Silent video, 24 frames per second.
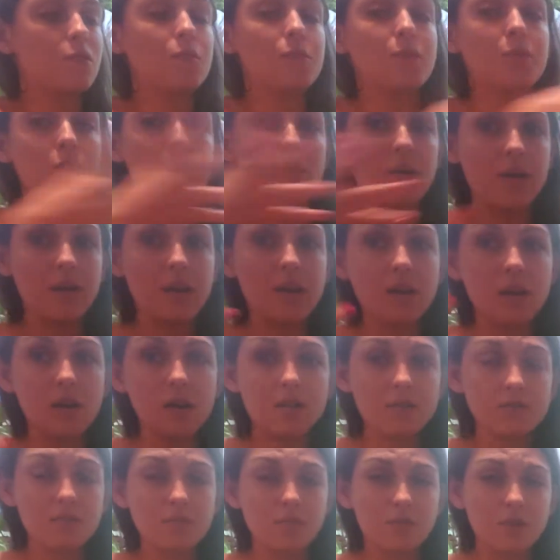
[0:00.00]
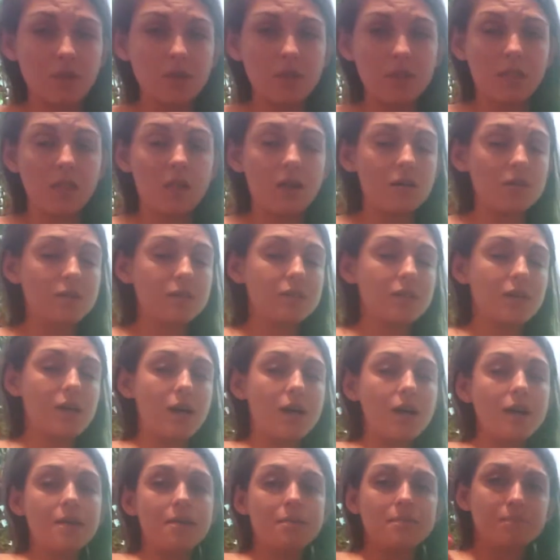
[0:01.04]
have been waiting on for a long
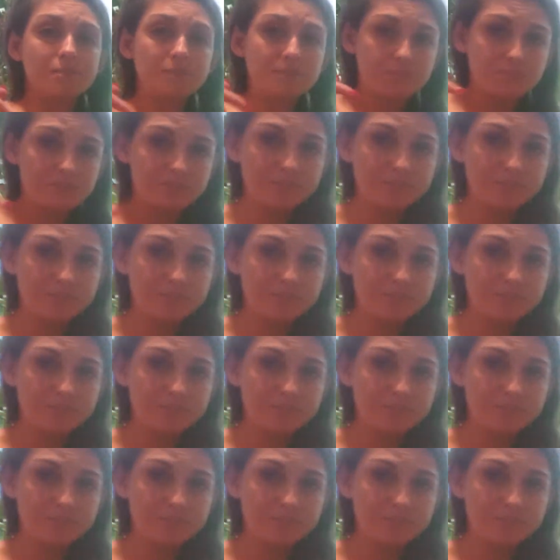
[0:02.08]
time.